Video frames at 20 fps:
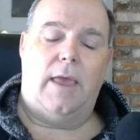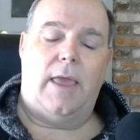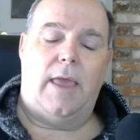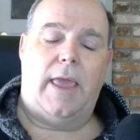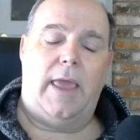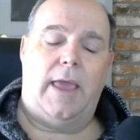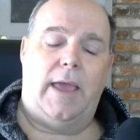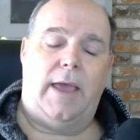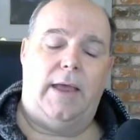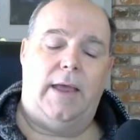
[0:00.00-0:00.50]

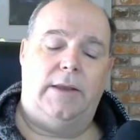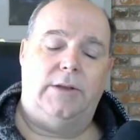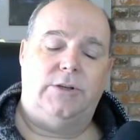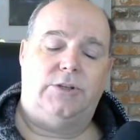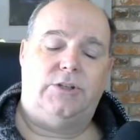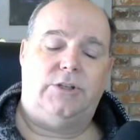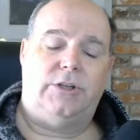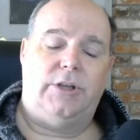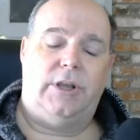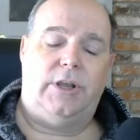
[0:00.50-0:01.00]
and
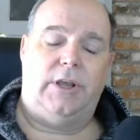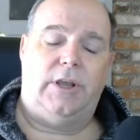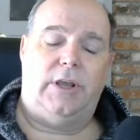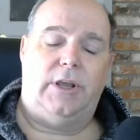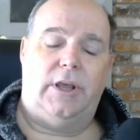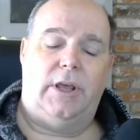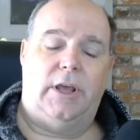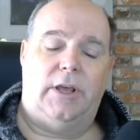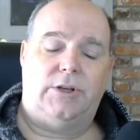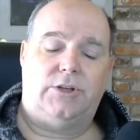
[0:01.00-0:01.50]

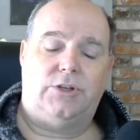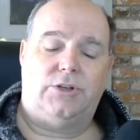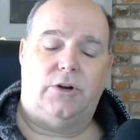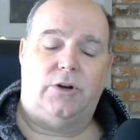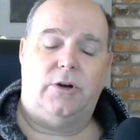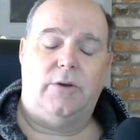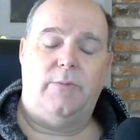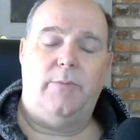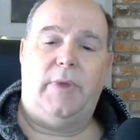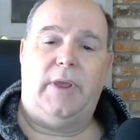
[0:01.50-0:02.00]
she
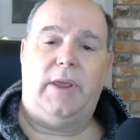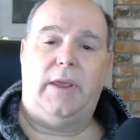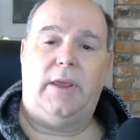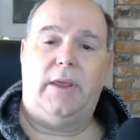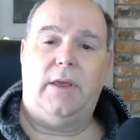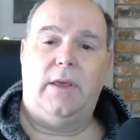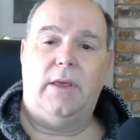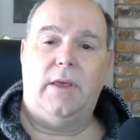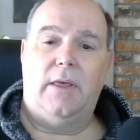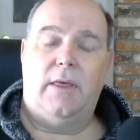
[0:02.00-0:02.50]
assured
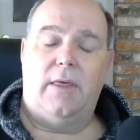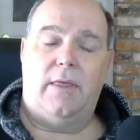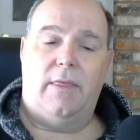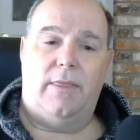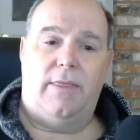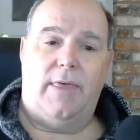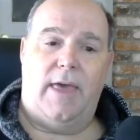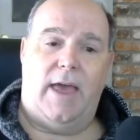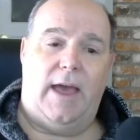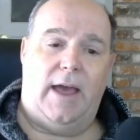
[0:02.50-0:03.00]
me
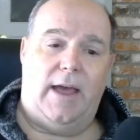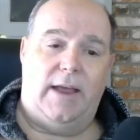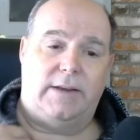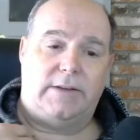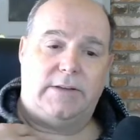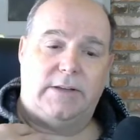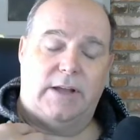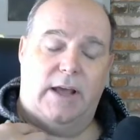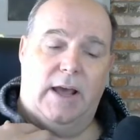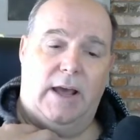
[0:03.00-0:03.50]

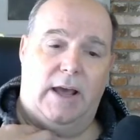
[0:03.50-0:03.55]
that